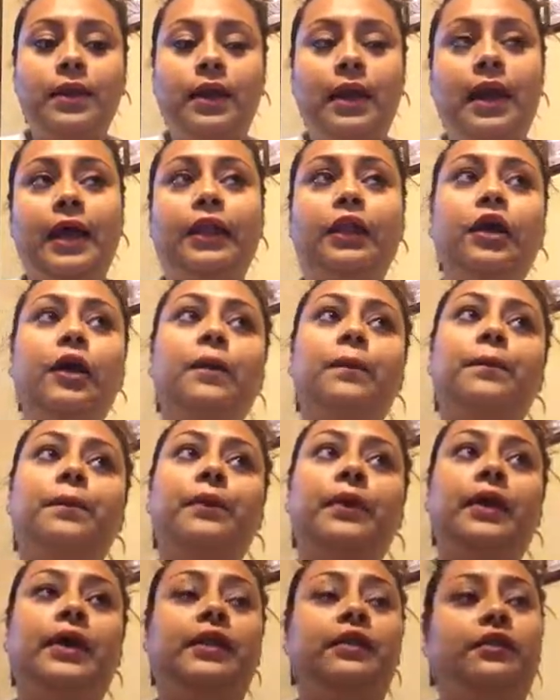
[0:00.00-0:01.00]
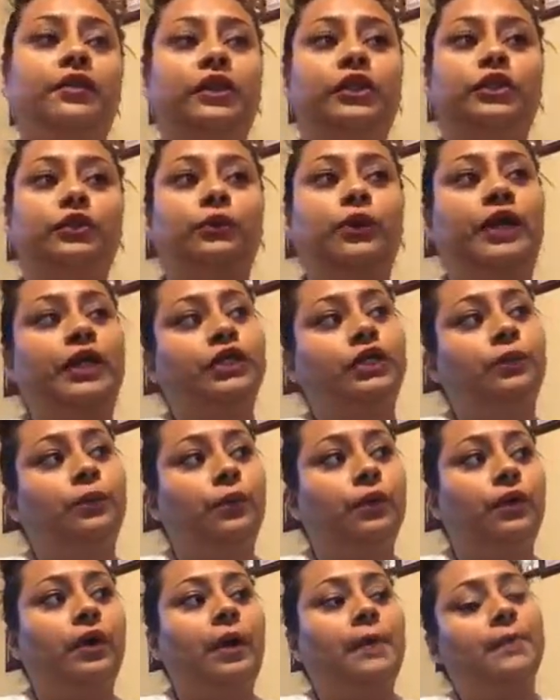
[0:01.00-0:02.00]
end up in a situation
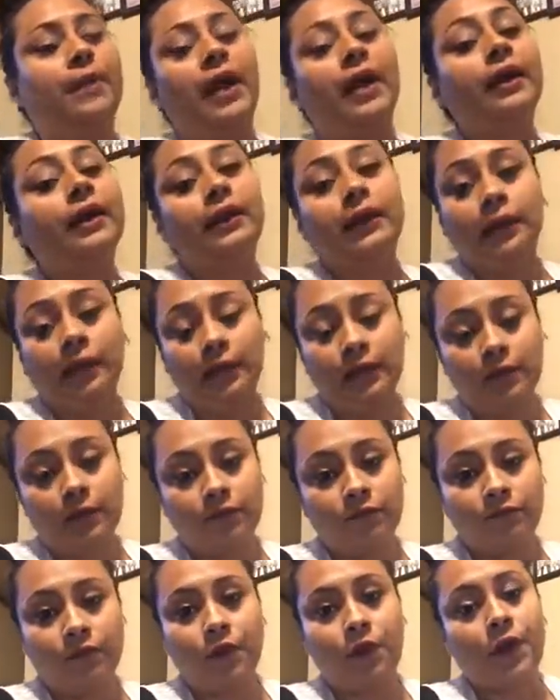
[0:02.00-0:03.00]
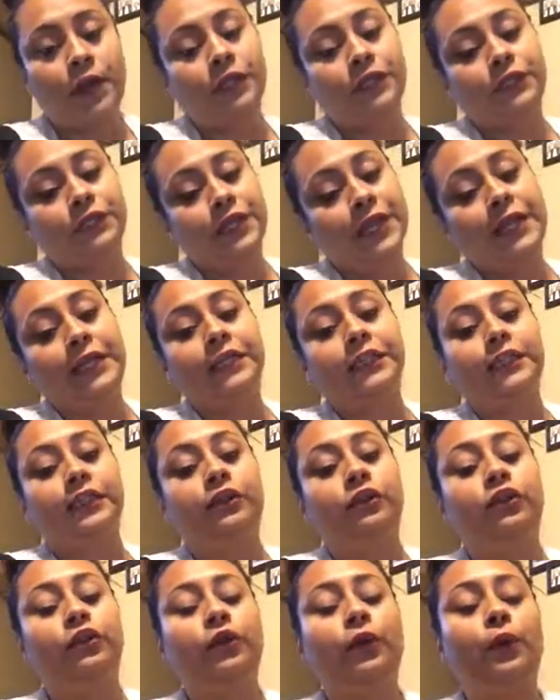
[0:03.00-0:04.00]
where I'm not going to get a fair
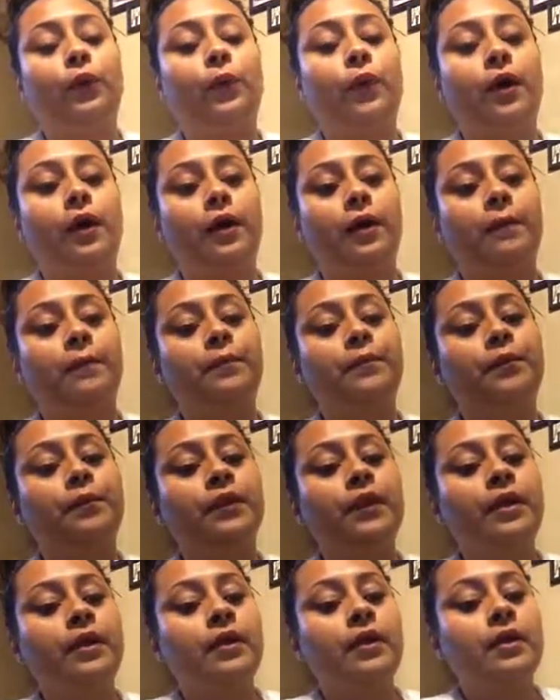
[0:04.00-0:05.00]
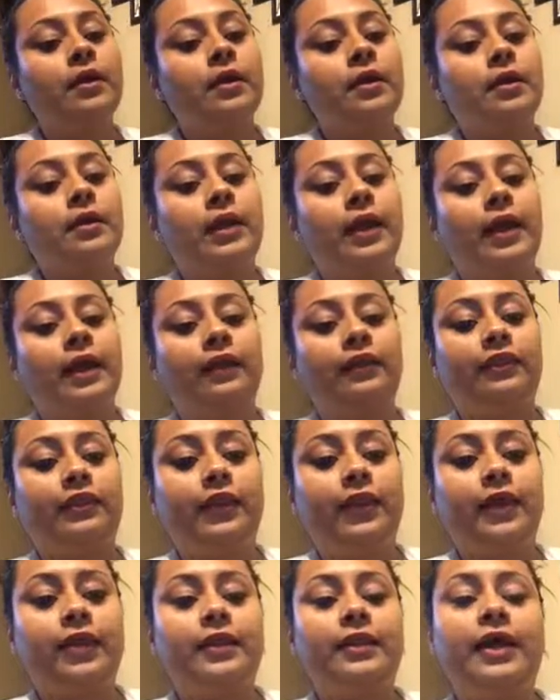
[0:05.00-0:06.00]
education. So like I
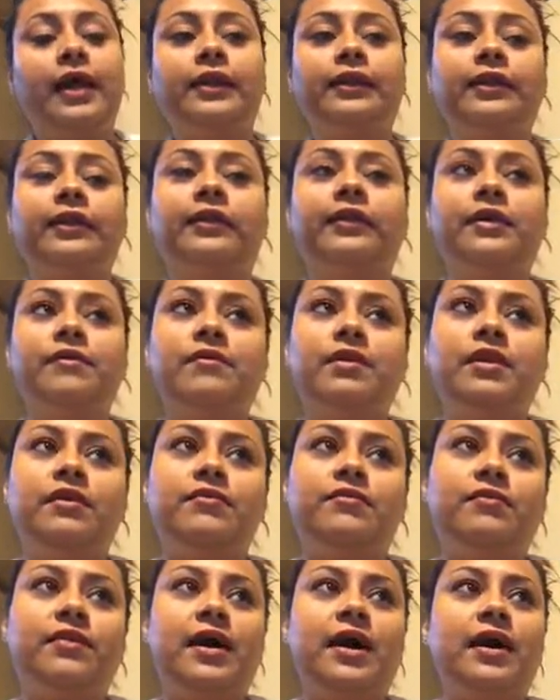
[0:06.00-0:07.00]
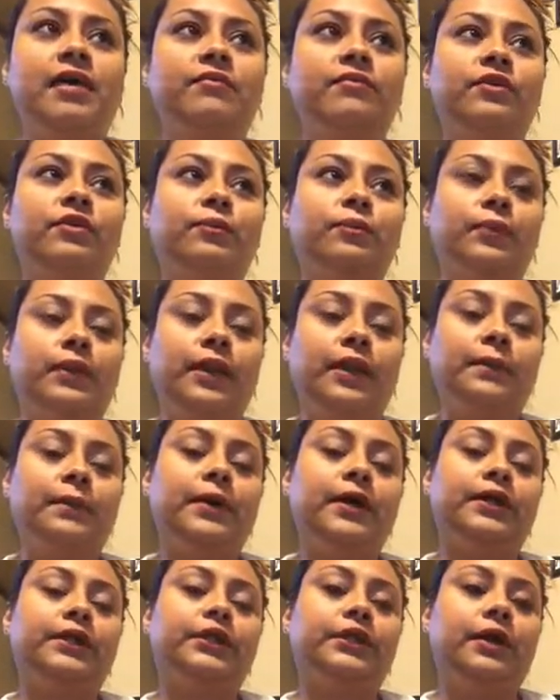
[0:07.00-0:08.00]
said, 1975 was pretty
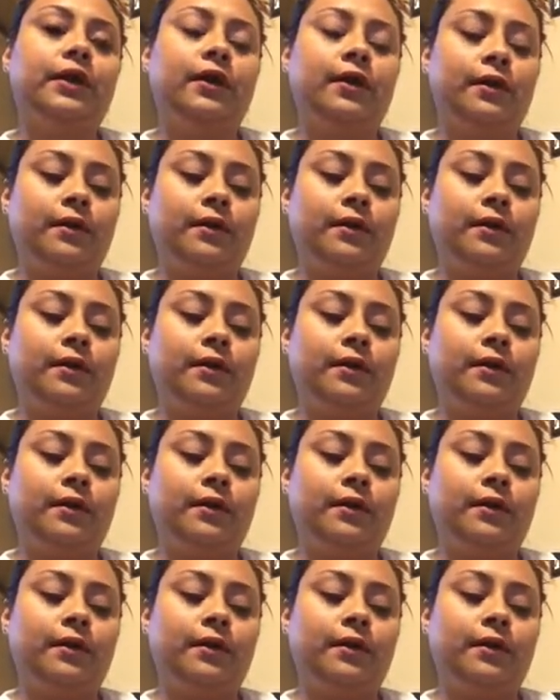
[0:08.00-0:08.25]
much